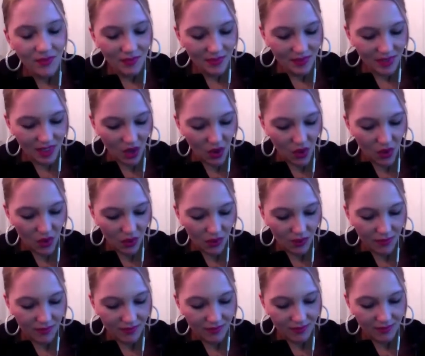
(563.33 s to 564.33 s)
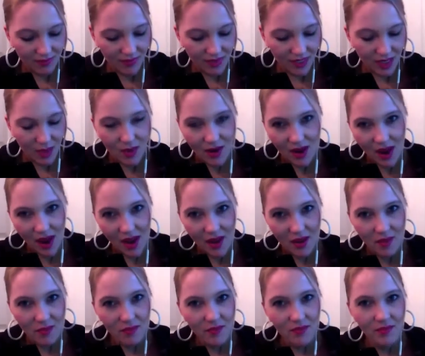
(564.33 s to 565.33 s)
summer
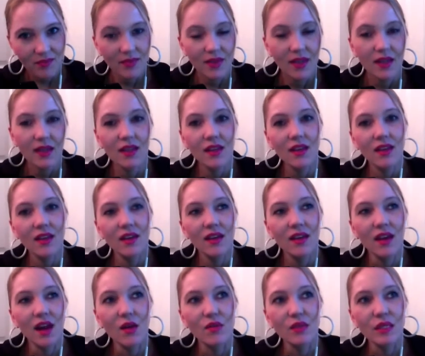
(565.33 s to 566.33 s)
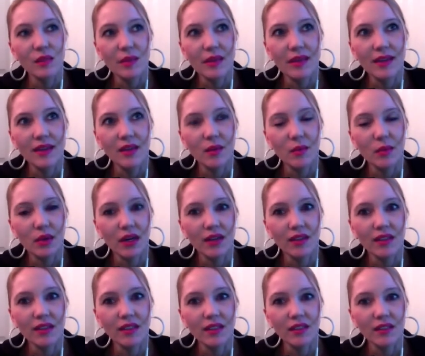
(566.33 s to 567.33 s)
came. I was big and
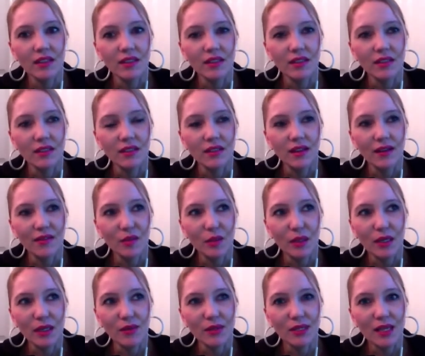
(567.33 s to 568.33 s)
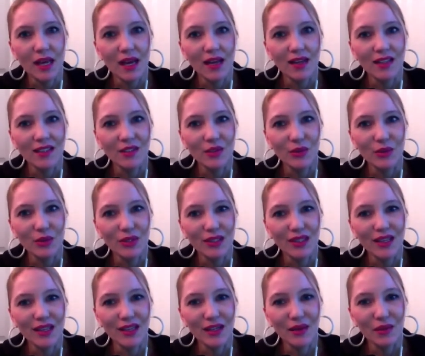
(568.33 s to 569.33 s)
pregnant, and everybody was kind of doing their
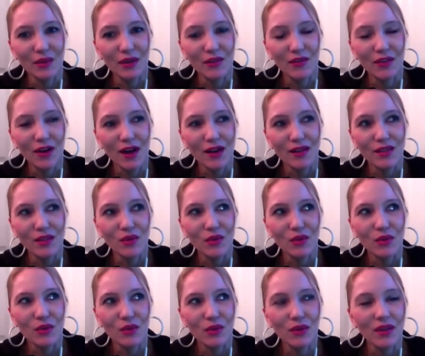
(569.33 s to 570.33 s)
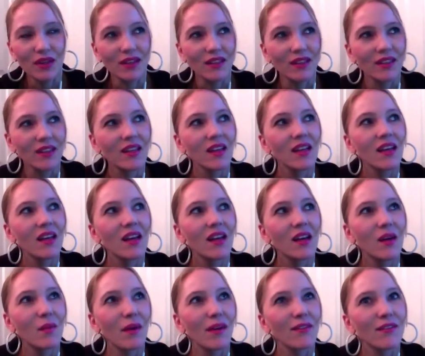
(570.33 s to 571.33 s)
thing, getting ready for high school. And
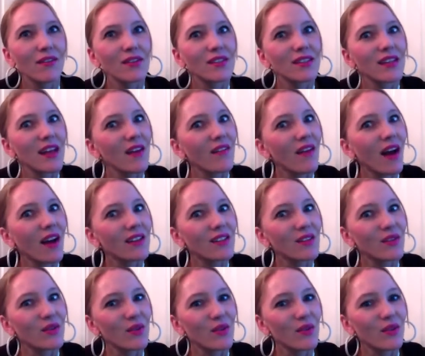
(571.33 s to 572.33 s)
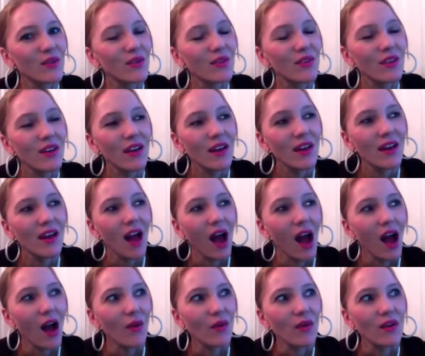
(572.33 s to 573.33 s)
my first day of high school,
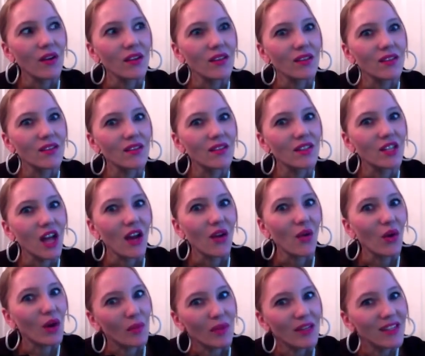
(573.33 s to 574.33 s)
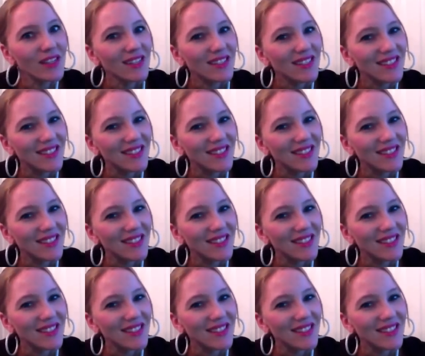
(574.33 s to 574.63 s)
I was ginormous.